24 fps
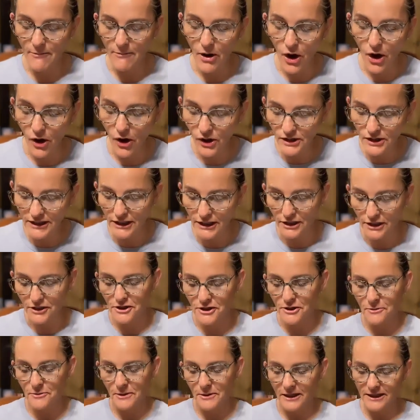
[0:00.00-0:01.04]
I'm only
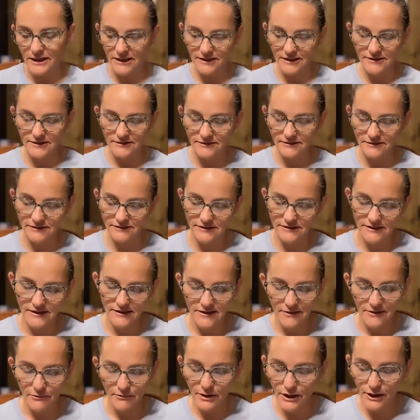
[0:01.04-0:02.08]
human.
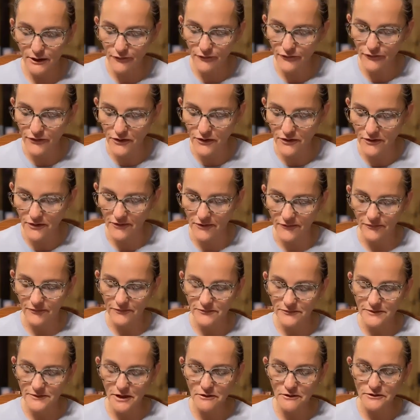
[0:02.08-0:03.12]
Pitiful.
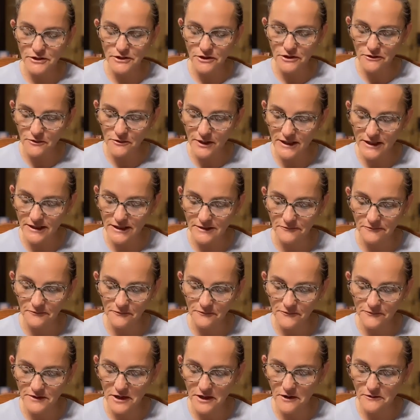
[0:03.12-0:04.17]
Don't do it.
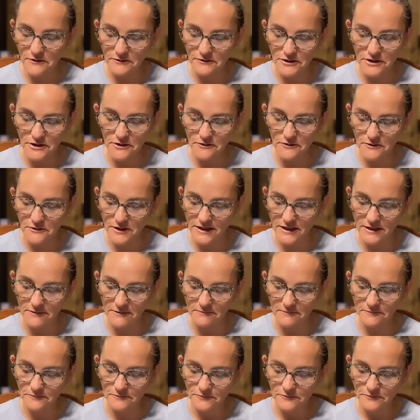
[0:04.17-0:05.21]
Don't do
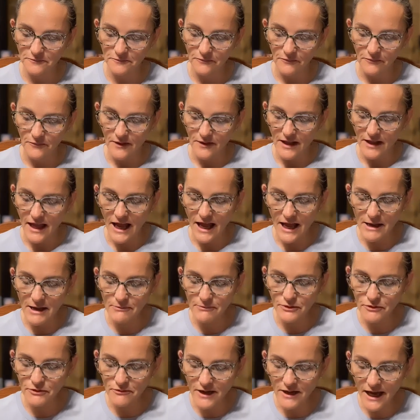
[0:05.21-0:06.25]
it.
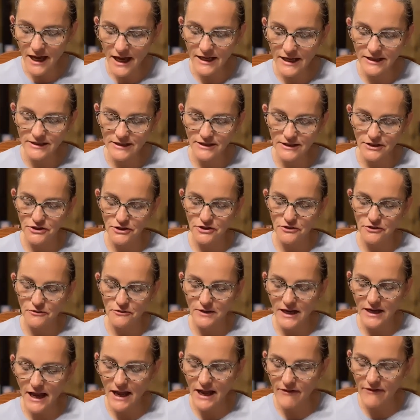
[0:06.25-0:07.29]
I am united to
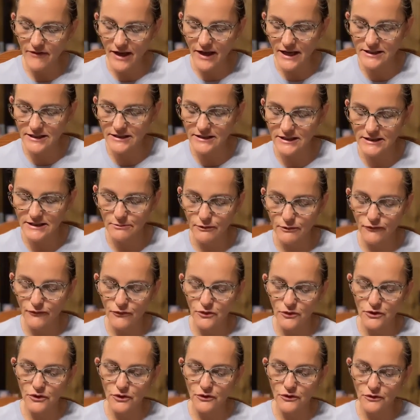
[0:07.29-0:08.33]
you, and I have access
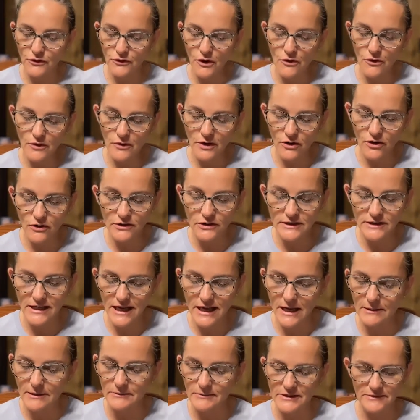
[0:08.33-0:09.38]
before your throne at all
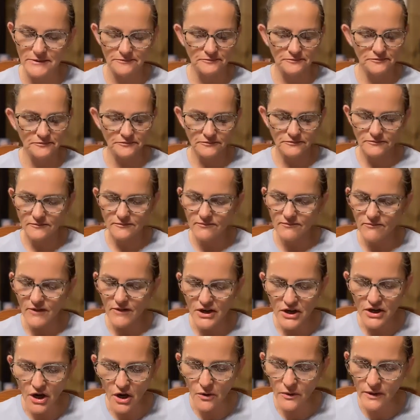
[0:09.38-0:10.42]
times.
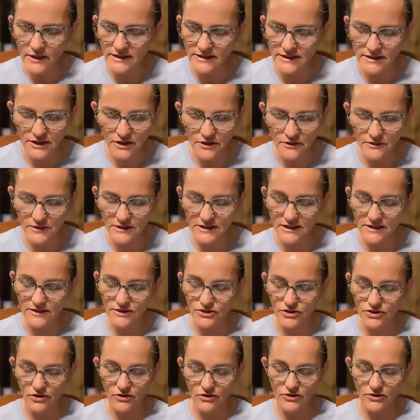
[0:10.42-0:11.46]
No
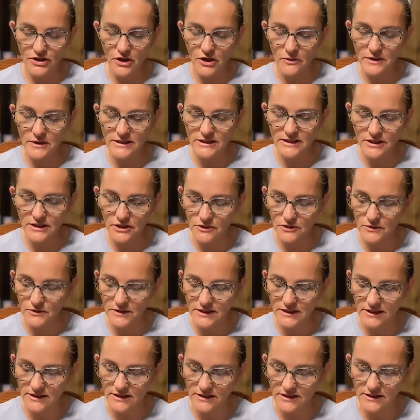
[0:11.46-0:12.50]
excuses, y'all. No
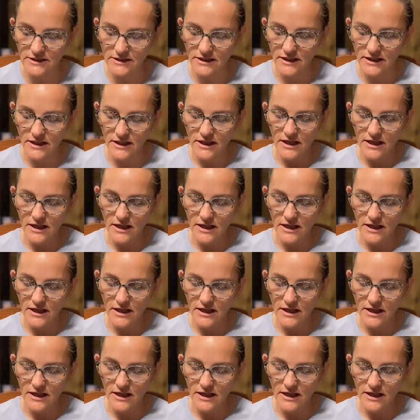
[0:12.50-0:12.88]
excuses.